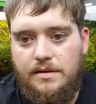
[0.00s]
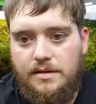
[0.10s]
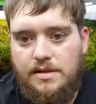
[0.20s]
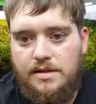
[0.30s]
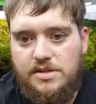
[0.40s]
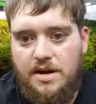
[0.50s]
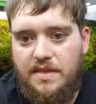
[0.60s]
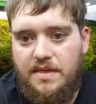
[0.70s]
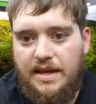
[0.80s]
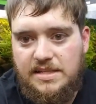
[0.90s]
So I think
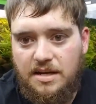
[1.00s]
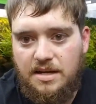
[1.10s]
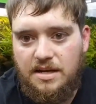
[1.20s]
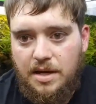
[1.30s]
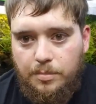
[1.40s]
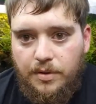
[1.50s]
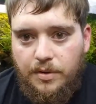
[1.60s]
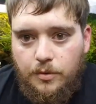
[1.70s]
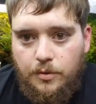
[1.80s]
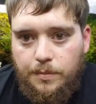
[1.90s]
that's going to be a pretty
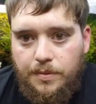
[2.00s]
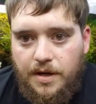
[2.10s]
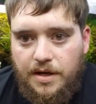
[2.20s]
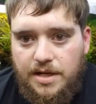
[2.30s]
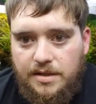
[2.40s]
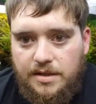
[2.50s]
cool project.